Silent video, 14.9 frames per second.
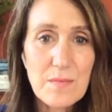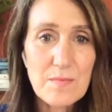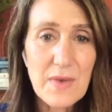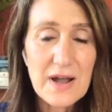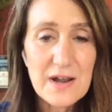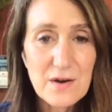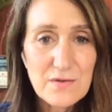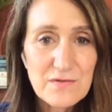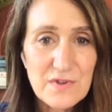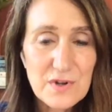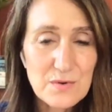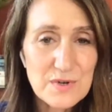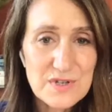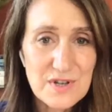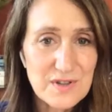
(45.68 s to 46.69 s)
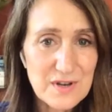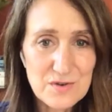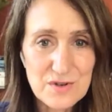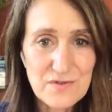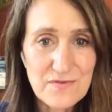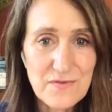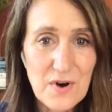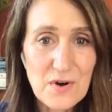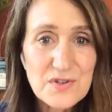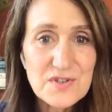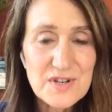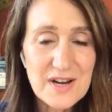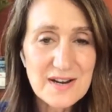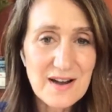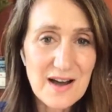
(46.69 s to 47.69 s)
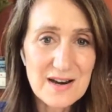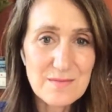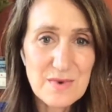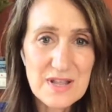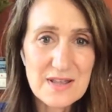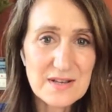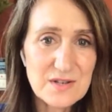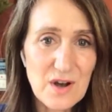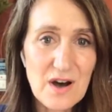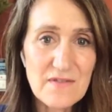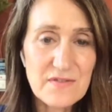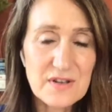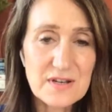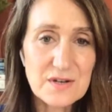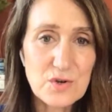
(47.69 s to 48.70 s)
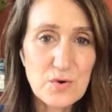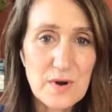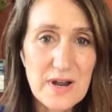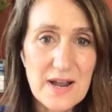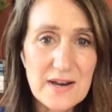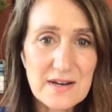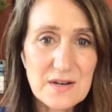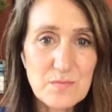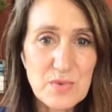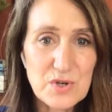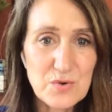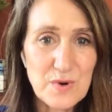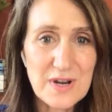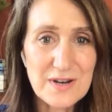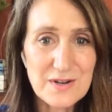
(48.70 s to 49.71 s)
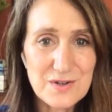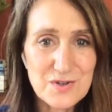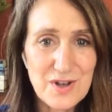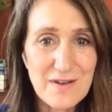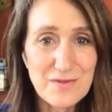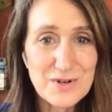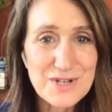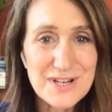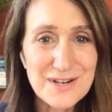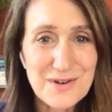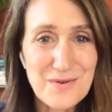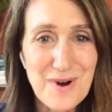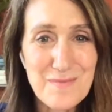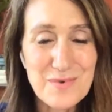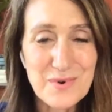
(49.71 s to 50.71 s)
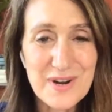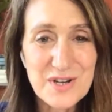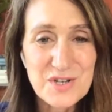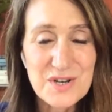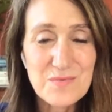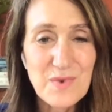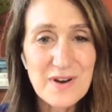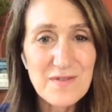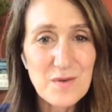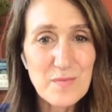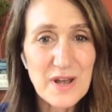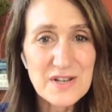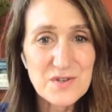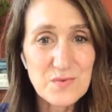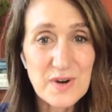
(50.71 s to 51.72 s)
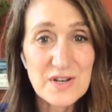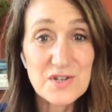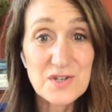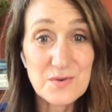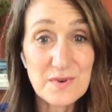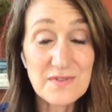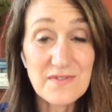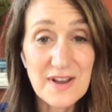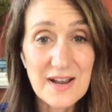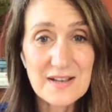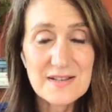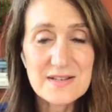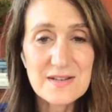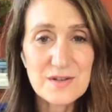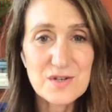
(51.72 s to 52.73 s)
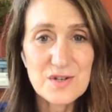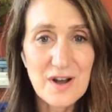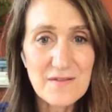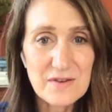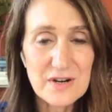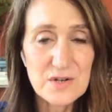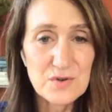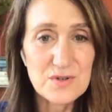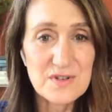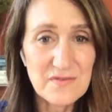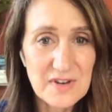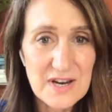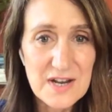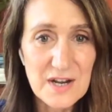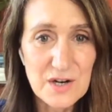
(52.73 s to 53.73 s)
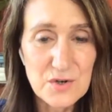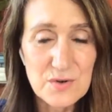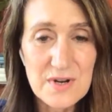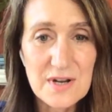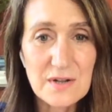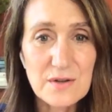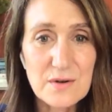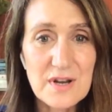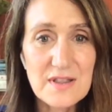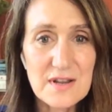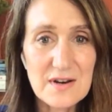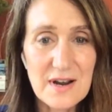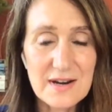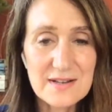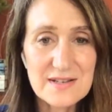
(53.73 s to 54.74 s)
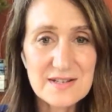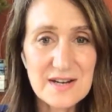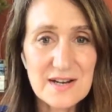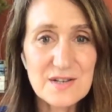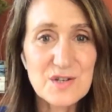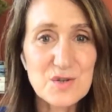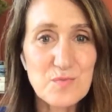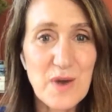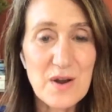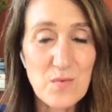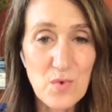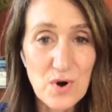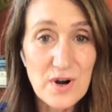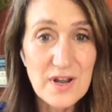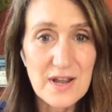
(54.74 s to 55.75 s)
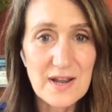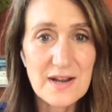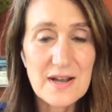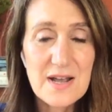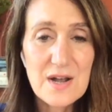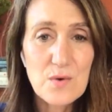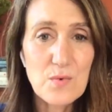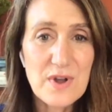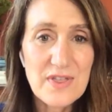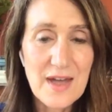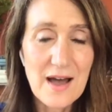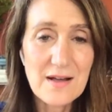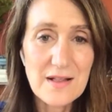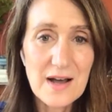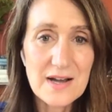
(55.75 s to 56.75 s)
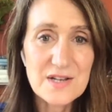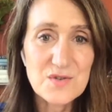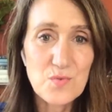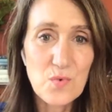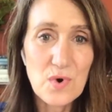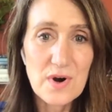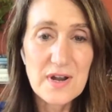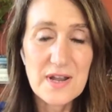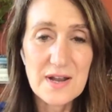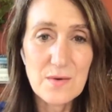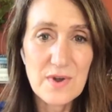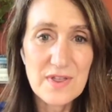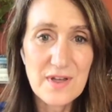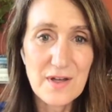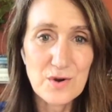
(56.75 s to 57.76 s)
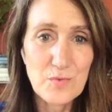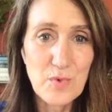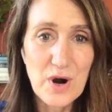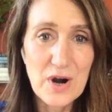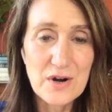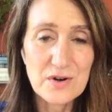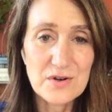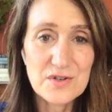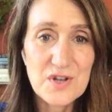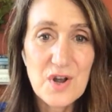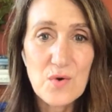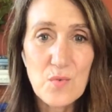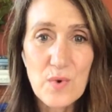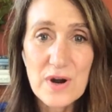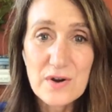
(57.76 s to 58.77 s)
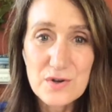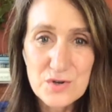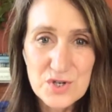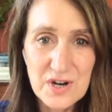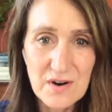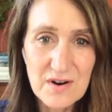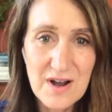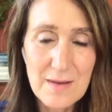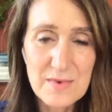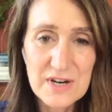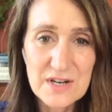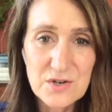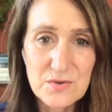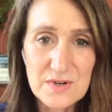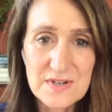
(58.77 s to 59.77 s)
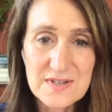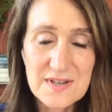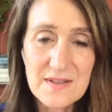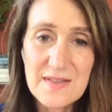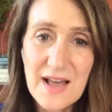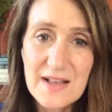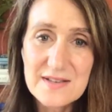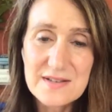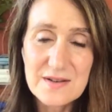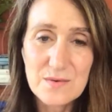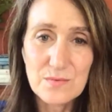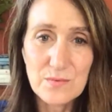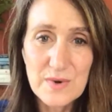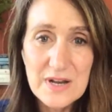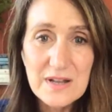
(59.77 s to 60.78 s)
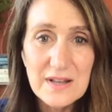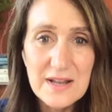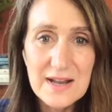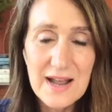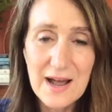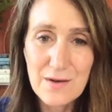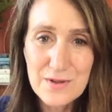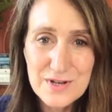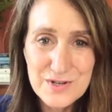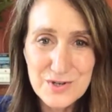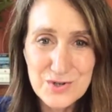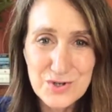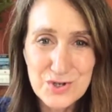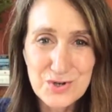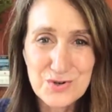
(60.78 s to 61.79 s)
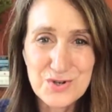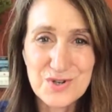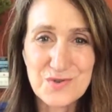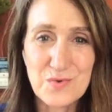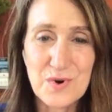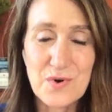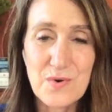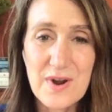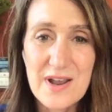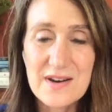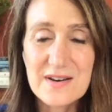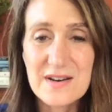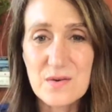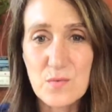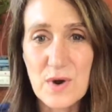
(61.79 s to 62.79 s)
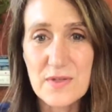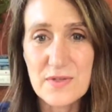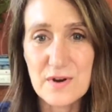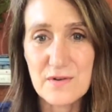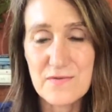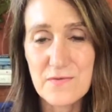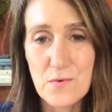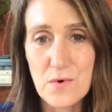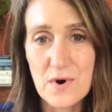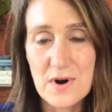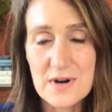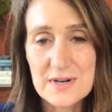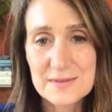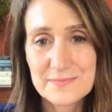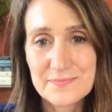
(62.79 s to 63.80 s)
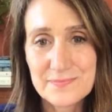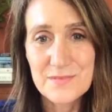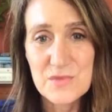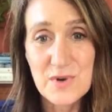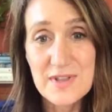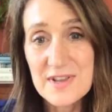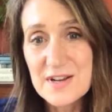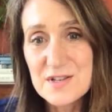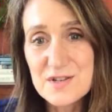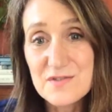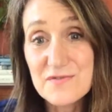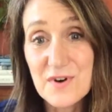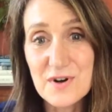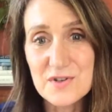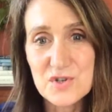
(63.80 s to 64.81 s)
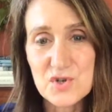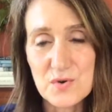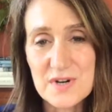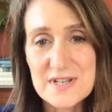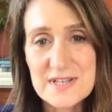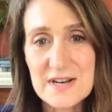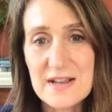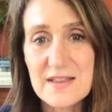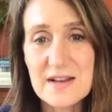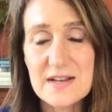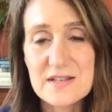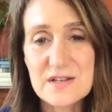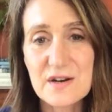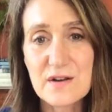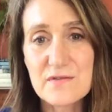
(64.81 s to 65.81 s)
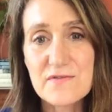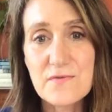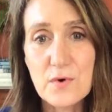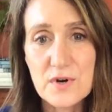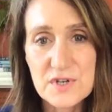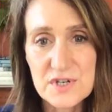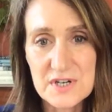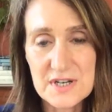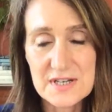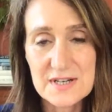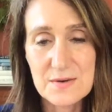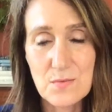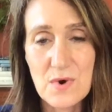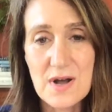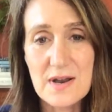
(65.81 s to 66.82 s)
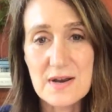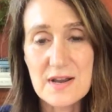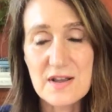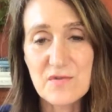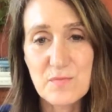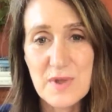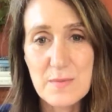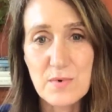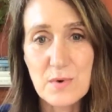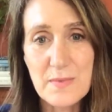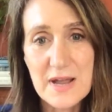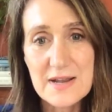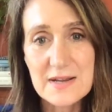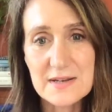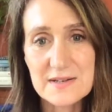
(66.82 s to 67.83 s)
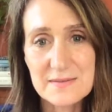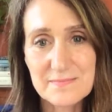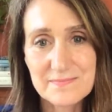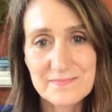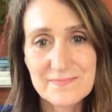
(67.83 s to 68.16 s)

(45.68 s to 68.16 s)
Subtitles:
My own view is that there's a false dichotomy that's often created between sovereignty and cooperation. One of the best ways to advance the sovereign interests of any country, including the United States, is by working with allies, working with other partners where you share common interests. And that's really how these institutions were created and what they're for. So I think it's a false choice, and I think it's an unfortunate one if people make it.